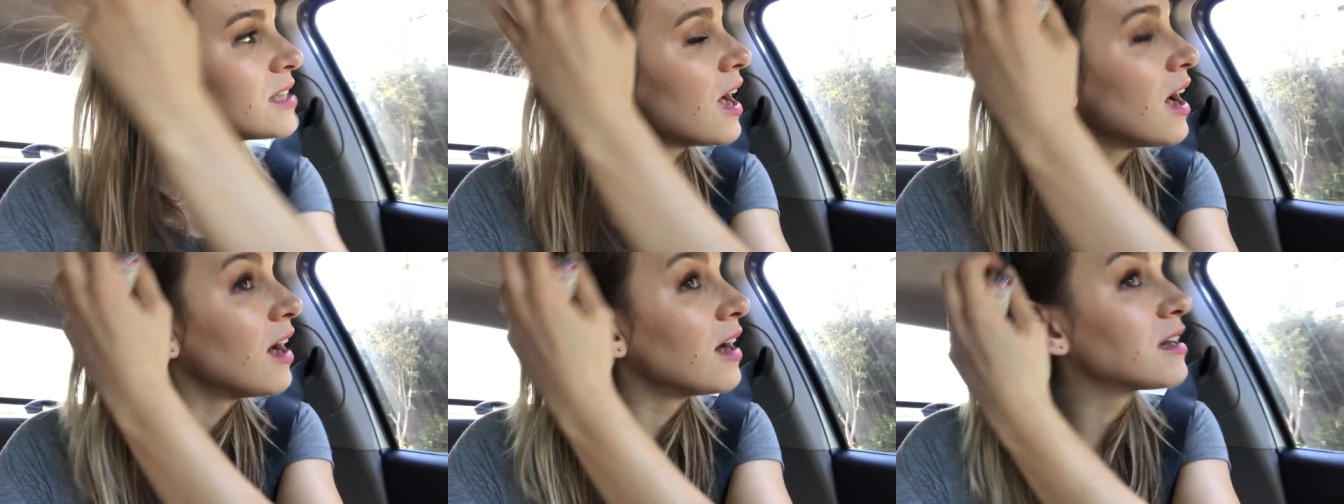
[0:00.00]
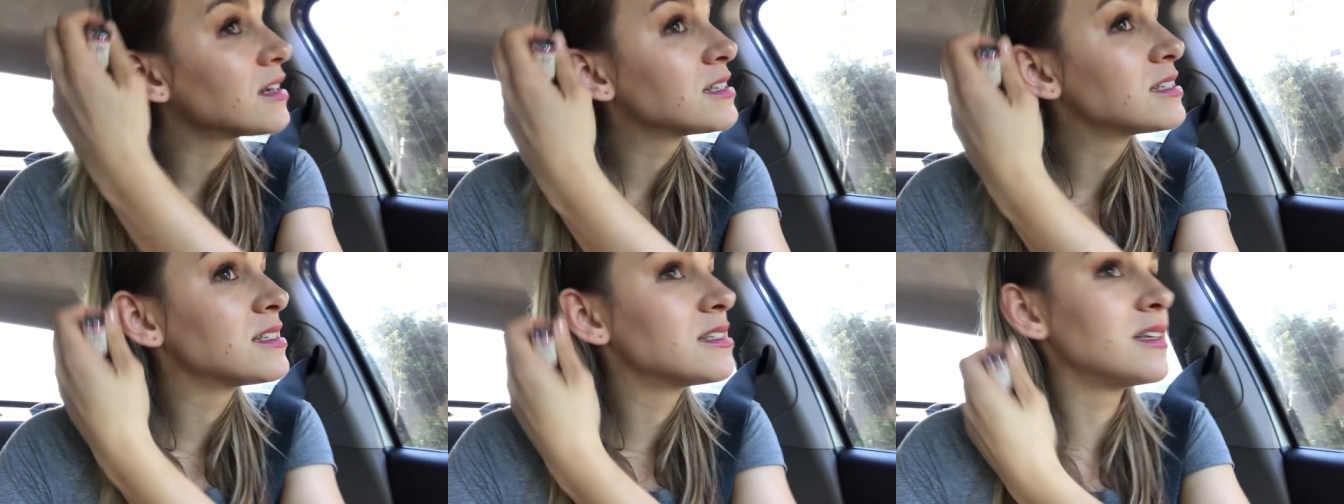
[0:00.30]

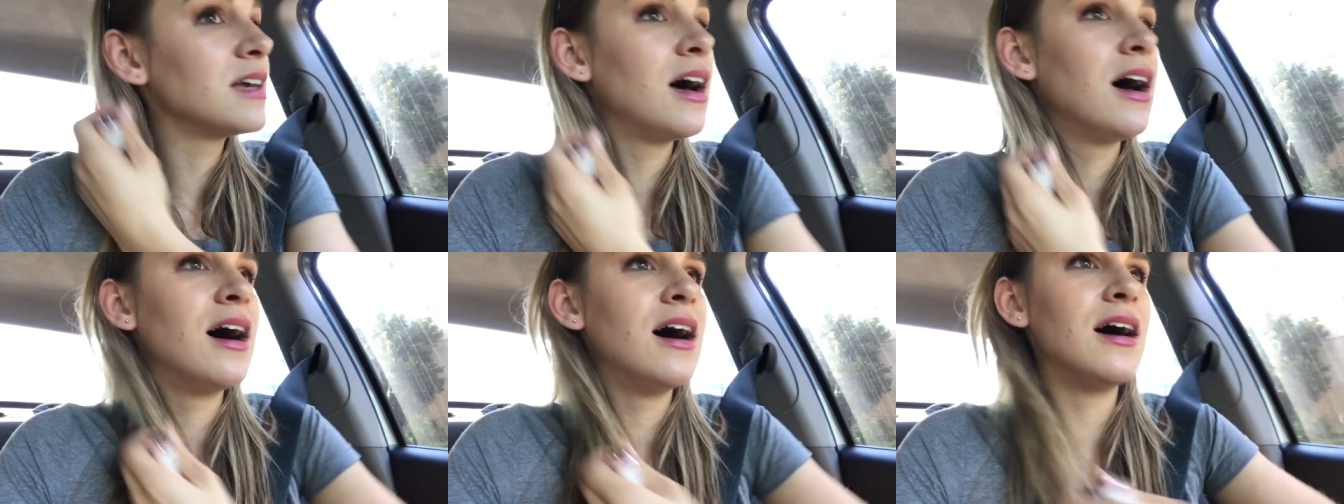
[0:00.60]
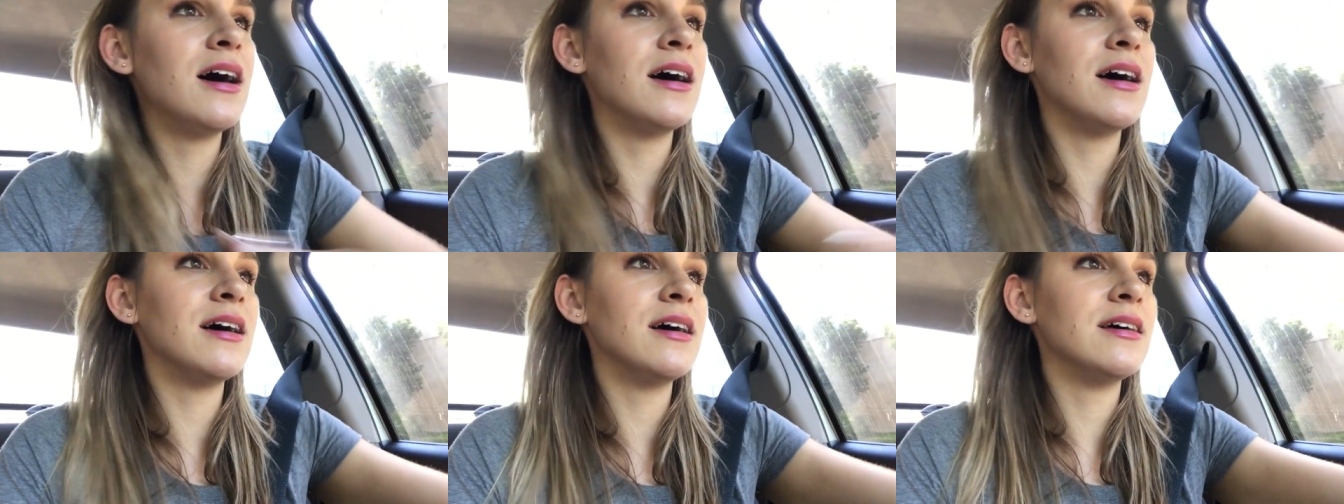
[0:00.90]
sucks
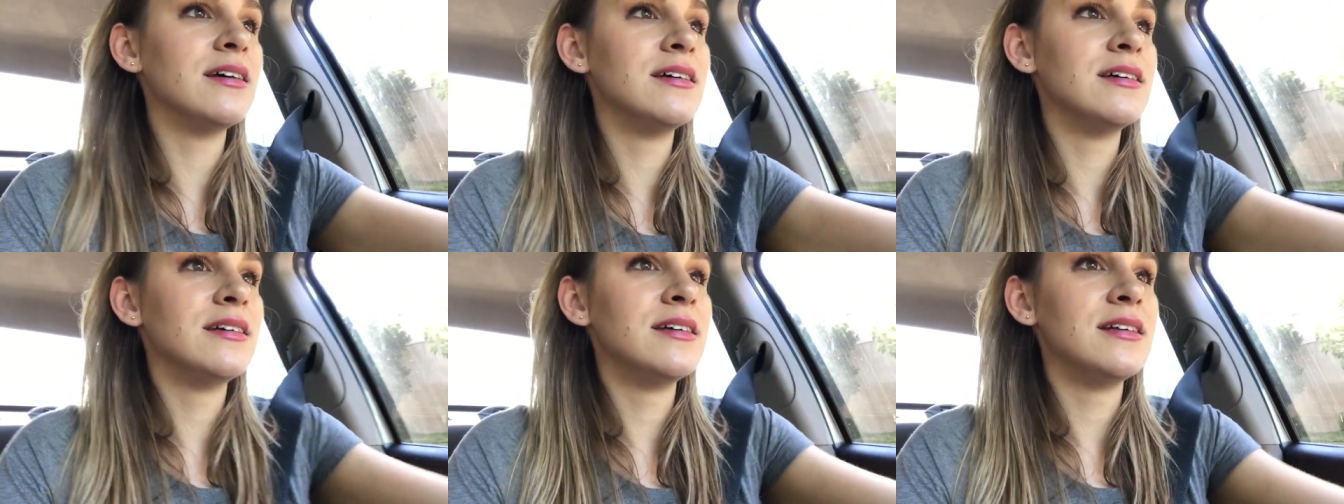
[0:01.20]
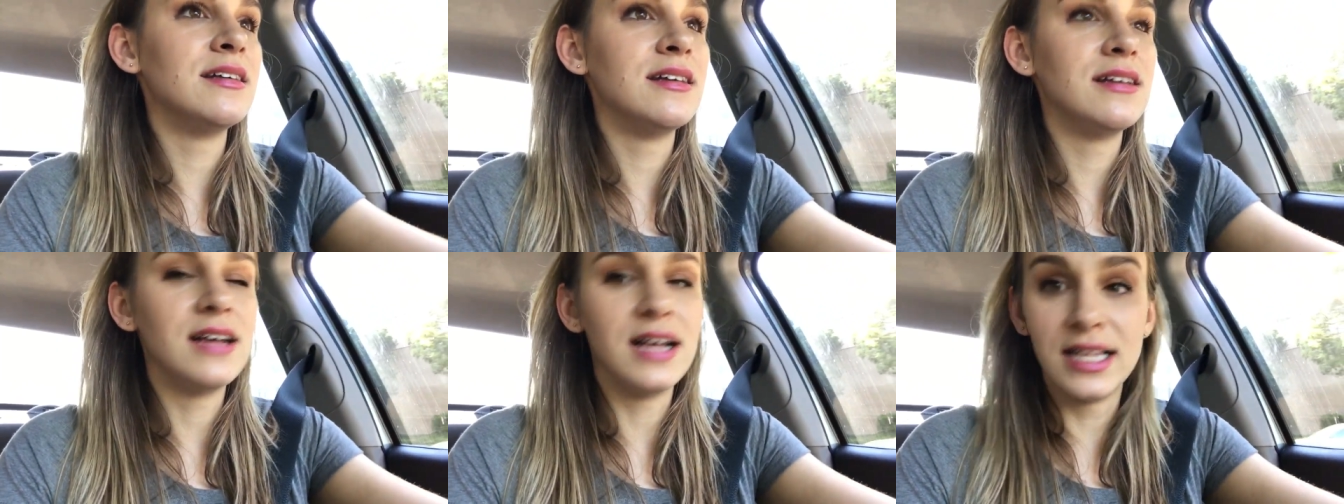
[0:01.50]
uh,
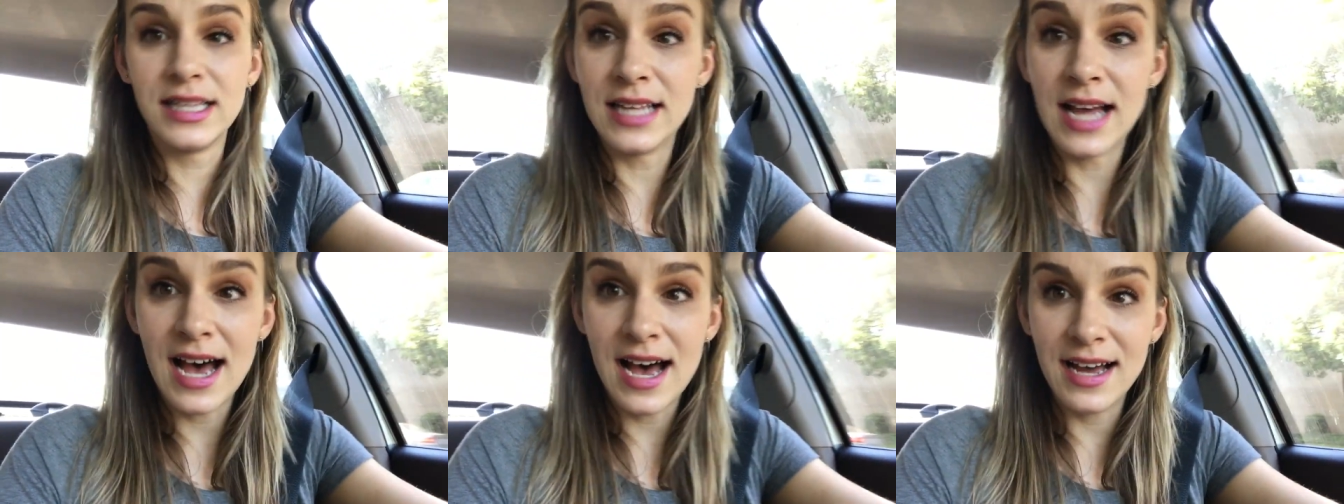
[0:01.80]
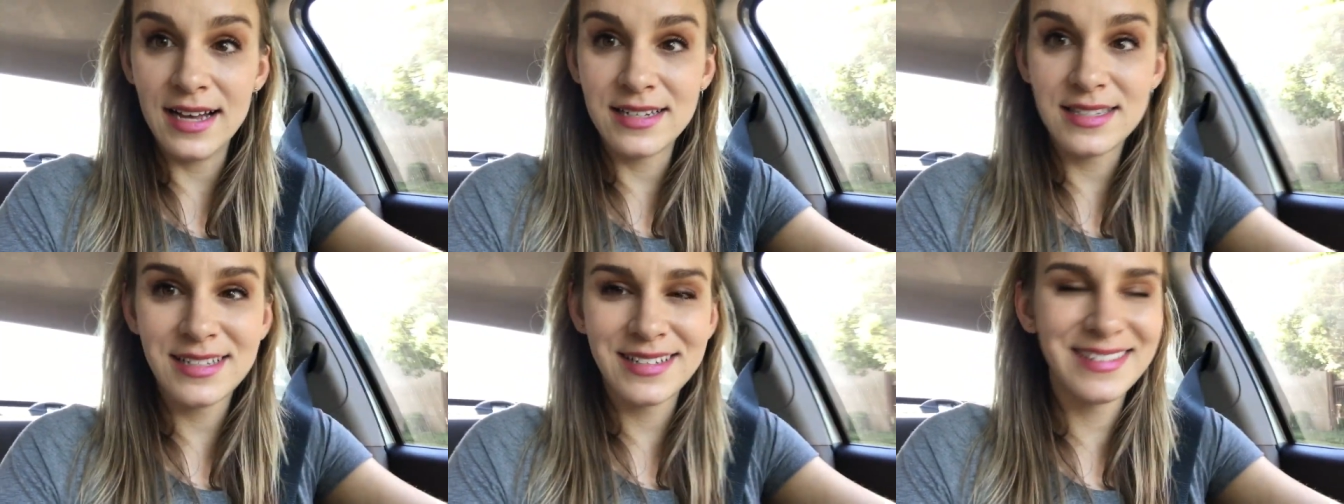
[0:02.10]
a
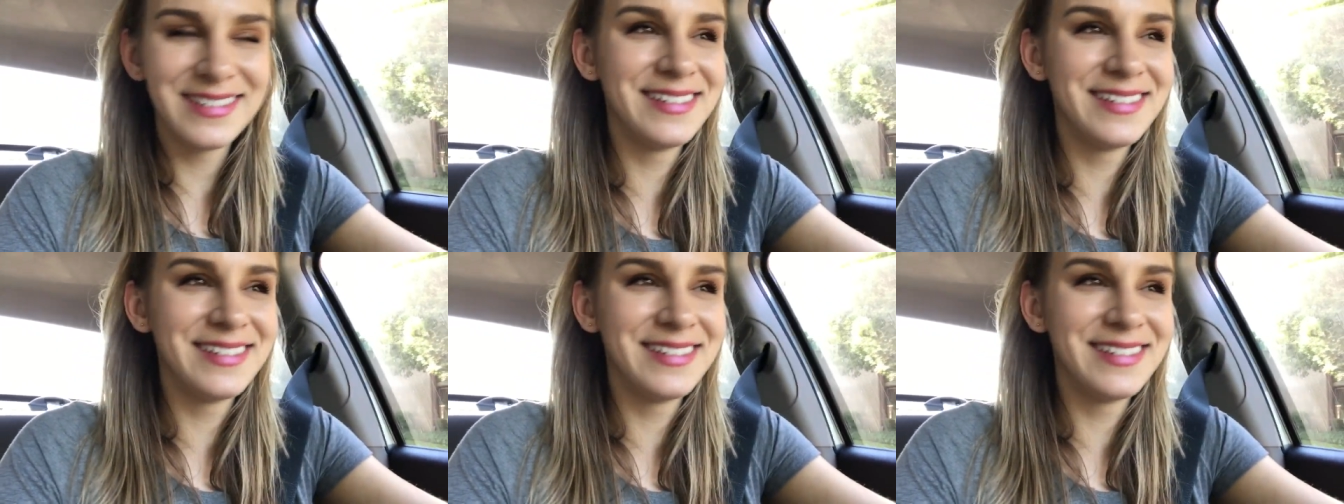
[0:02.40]
lot.